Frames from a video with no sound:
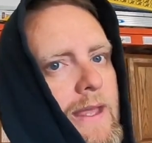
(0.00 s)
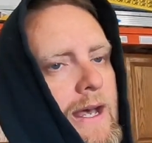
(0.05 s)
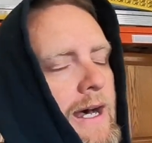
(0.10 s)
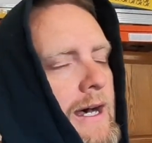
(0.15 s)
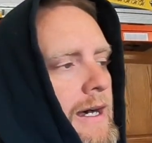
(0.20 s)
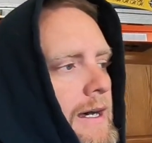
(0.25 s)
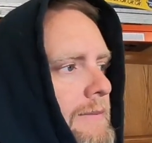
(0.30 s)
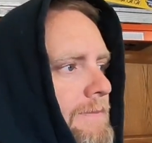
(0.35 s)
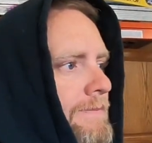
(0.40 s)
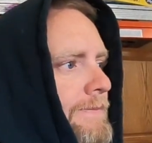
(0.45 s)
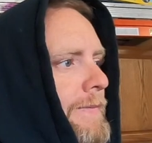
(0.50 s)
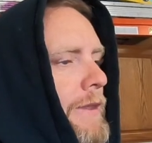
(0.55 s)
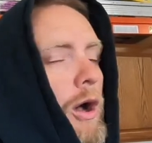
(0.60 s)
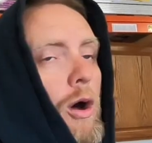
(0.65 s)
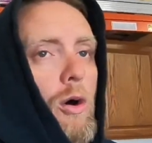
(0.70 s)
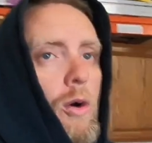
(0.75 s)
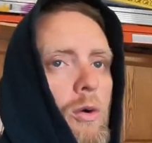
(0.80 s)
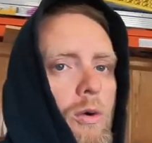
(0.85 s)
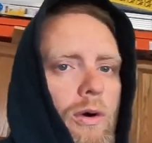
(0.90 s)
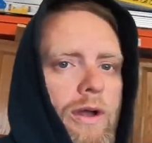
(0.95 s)

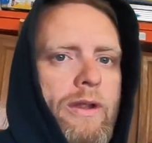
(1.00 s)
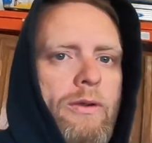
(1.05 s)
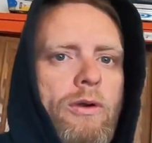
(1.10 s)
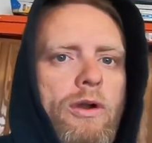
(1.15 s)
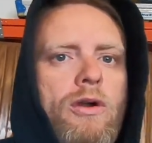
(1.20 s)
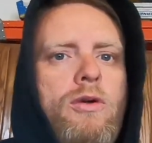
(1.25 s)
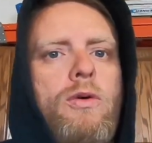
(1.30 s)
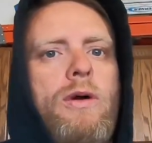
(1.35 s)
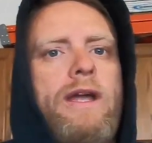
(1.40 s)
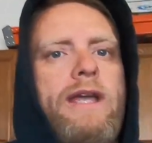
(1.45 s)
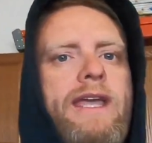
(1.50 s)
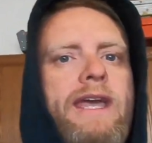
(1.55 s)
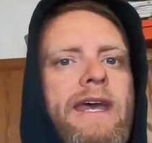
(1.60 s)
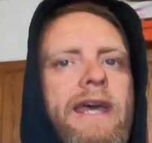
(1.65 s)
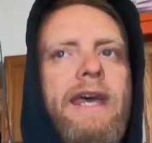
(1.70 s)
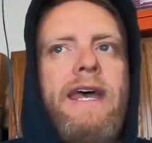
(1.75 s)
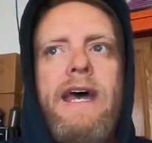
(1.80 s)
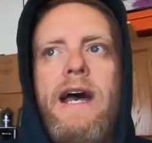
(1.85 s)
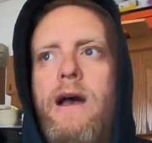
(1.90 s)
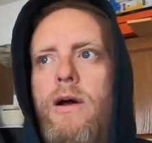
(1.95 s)
Oh, and real quick,
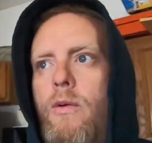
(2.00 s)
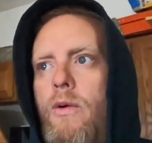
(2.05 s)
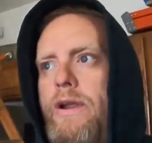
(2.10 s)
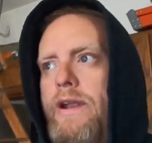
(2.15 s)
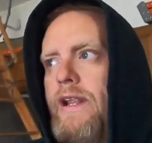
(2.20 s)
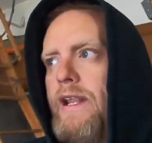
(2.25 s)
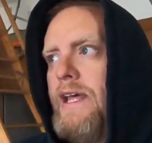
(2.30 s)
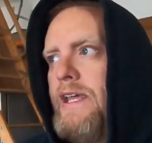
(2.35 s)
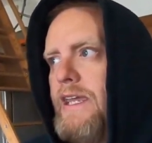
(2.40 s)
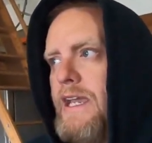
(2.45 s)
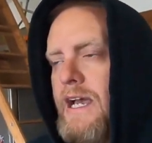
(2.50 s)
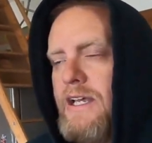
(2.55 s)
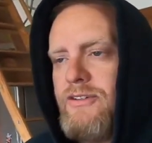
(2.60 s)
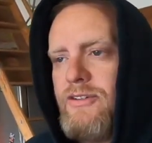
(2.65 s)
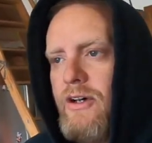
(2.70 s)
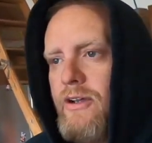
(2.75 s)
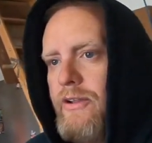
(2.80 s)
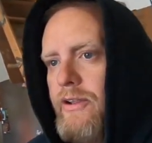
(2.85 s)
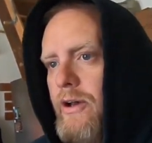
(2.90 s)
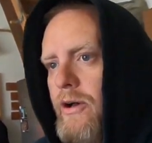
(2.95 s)
I wanted to let you guys
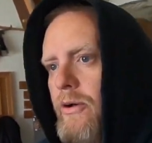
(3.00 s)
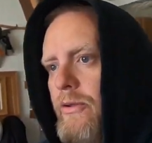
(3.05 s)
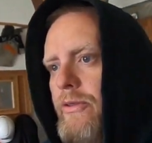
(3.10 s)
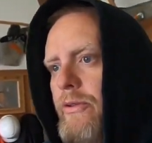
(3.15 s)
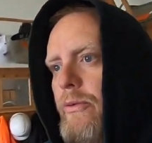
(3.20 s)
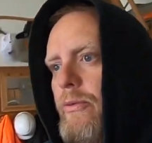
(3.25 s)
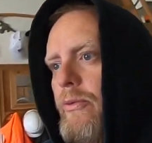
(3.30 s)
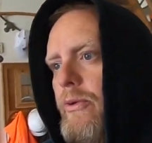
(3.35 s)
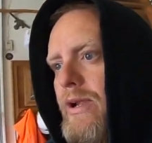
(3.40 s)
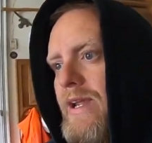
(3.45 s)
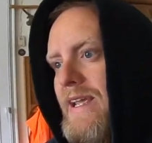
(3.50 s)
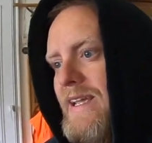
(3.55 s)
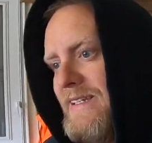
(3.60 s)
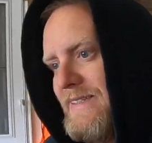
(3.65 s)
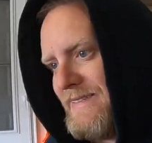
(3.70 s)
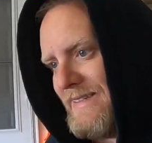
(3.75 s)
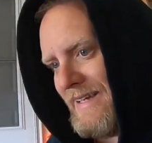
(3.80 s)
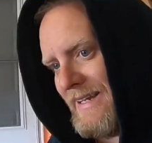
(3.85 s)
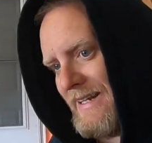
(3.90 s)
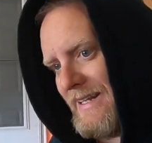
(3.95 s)
all know the
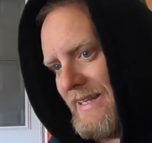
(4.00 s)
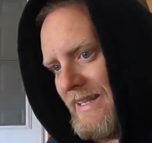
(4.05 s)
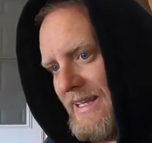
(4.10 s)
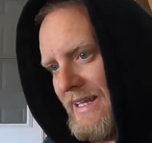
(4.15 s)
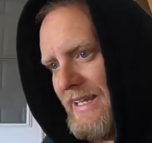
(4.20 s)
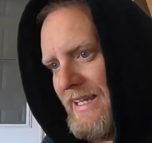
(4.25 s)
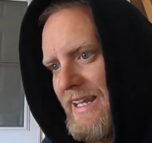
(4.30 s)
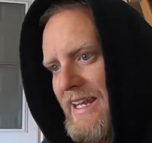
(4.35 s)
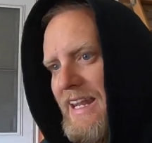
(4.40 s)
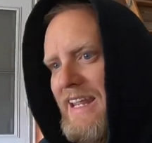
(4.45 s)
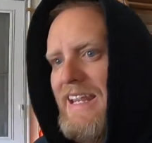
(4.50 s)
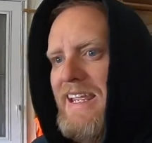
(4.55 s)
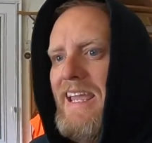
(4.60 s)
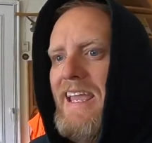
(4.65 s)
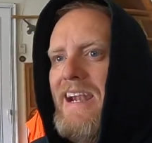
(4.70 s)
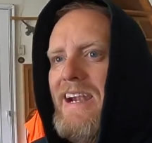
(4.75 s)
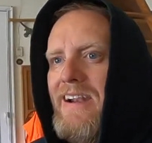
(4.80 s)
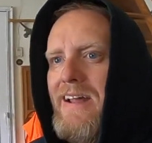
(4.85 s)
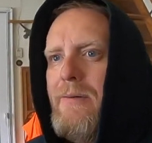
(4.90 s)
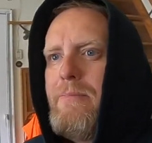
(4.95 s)
reason that you didn't
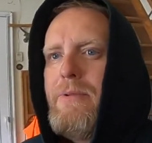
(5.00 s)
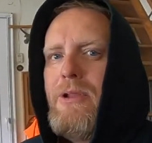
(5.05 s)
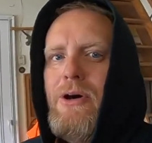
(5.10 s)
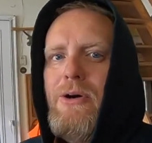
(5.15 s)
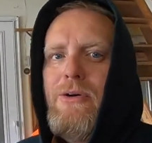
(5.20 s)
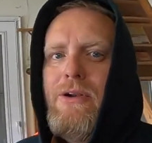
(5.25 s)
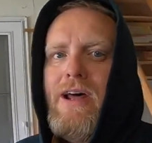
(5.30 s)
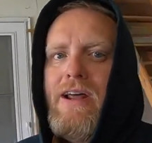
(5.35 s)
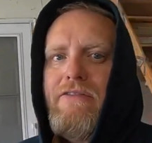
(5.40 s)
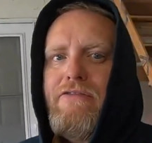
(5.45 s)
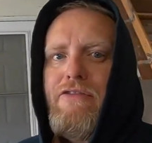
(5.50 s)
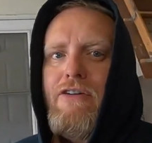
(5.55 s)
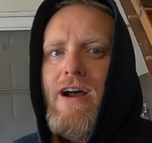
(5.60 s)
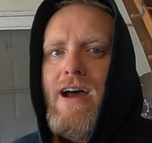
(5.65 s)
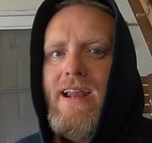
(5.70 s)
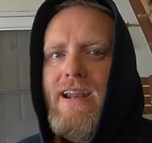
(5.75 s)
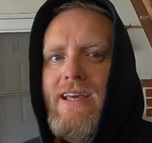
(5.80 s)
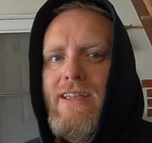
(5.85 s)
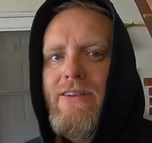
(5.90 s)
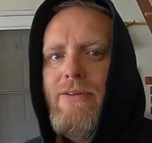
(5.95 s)
get an upload on
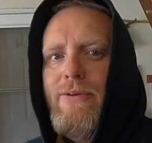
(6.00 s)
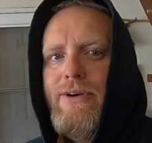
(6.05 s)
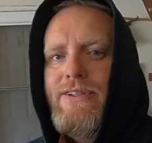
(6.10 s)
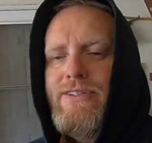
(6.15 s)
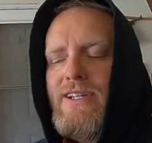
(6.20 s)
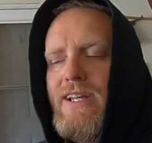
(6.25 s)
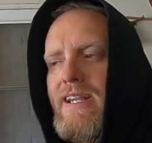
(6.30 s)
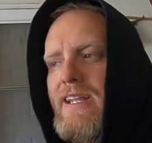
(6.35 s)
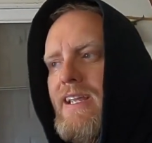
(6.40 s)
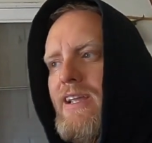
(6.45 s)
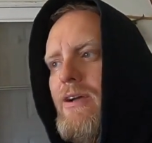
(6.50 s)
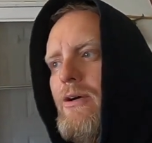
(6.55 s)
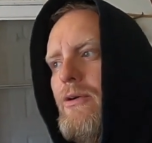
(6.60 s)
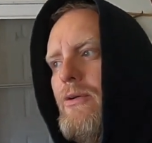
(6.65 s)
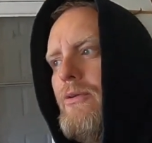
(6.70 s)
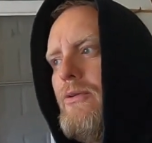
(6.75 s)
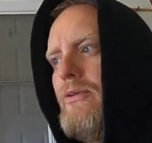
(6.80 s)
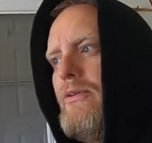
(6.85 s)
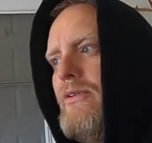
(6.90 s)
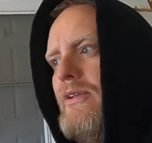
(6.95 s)
Friday and the reason I didn't
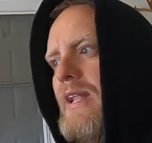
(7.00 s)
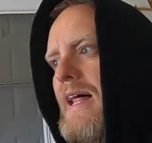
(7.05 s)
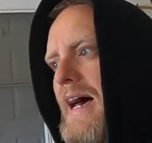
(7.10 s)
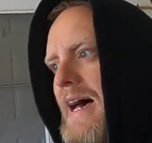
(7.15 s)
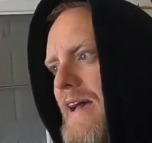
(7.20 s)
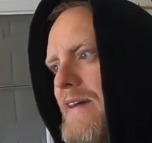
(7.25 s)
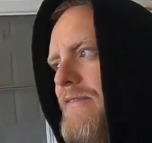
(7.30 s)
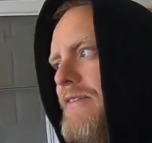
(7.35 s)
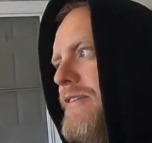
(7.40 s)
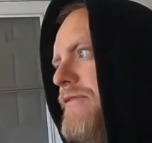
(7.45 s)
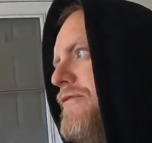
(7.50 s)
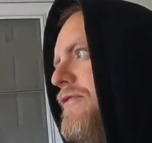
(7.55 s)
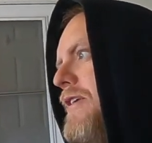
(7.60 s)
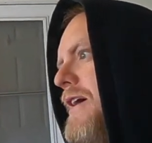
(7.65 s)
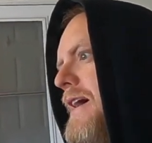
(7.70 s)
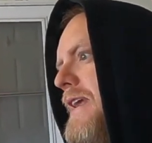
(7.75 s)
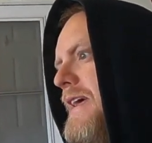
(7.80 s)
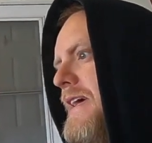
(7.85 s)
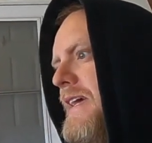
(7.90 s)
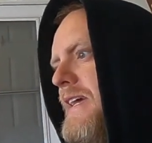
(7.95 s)
go live on
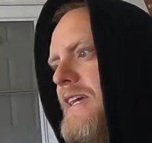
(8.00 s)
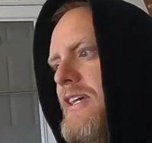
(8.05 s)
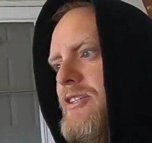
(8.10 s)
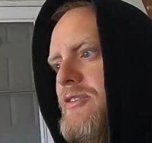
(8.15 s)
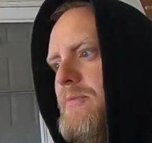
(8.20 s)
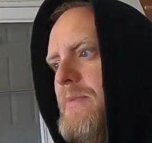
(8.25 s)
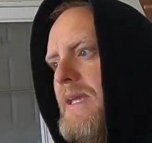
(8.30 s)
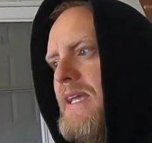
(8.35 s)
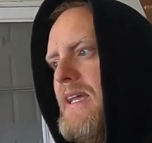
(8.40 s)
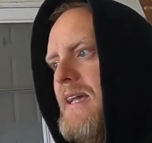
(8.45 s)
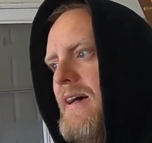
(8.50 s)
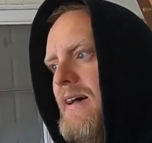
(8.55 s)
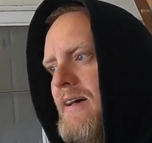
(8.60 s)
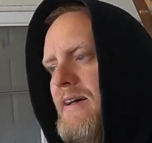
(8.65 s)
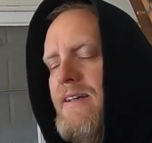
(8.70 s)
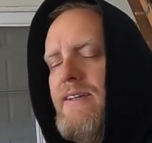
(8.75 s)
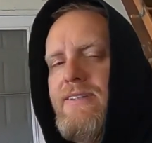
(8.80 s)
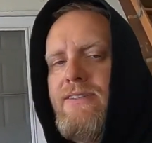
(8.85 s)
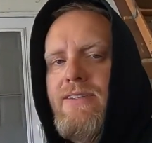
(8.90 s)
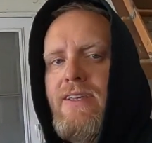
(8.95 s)
Friday is
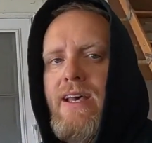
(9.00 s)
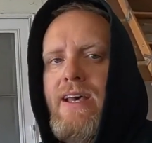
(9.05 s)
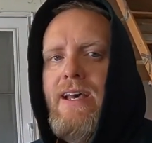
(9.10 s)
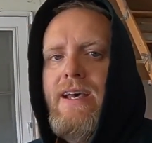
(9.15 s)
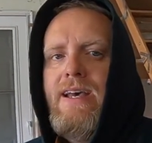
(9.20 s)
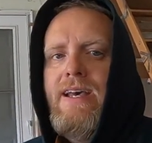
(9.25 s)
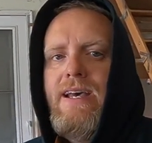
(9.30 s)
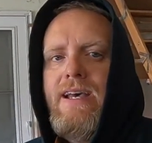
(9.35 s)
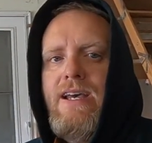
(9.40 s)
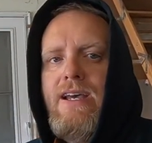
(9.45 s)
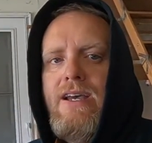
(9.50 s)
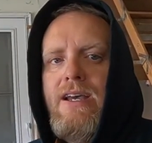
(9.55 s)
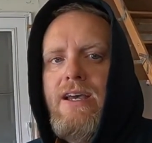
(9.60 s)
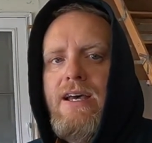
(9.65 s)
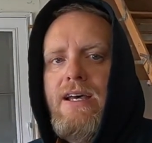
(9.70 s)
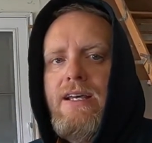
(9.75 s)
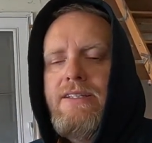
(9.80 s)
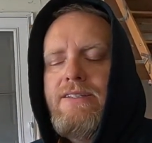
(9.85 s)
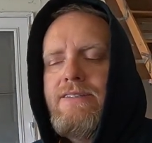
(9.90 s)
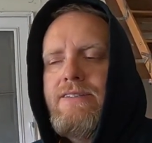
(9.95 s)
because
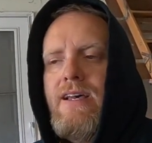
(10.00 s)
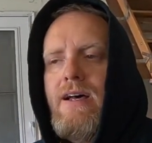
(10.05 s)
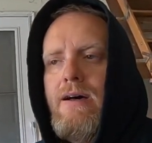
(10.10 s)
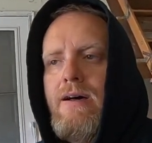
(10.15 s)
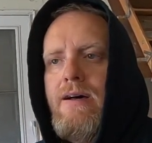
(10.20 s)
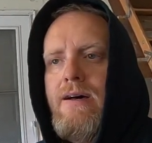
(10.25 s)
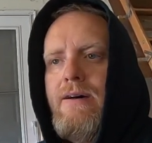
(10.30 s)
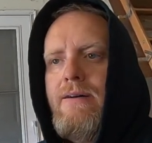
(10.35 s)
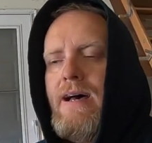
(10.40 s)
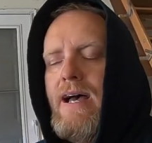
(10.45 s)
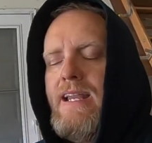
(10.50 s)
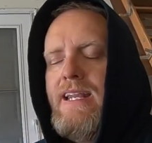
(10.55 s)
I